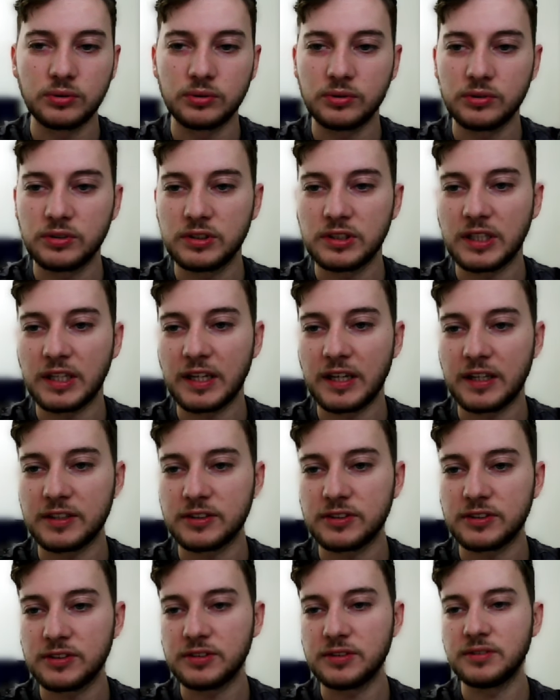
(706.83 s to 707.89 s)

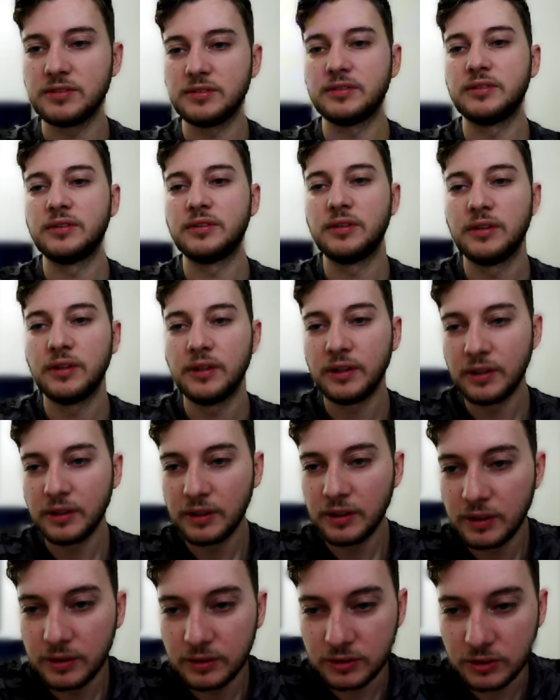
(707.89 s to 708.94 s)
test,
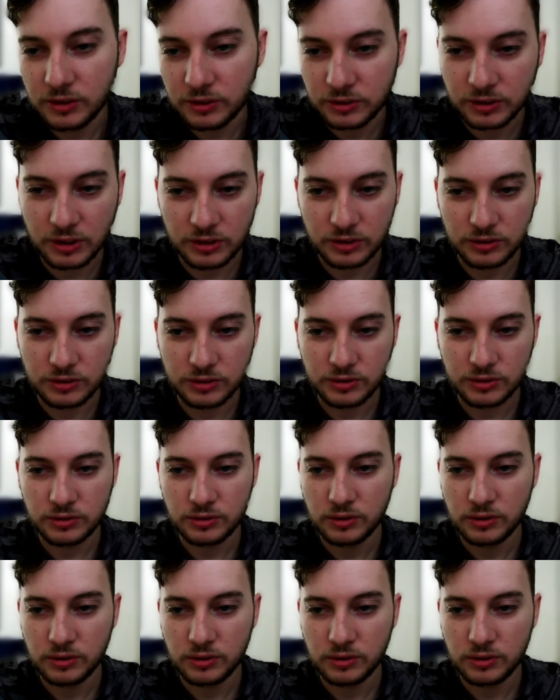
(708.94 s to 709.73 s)
just because.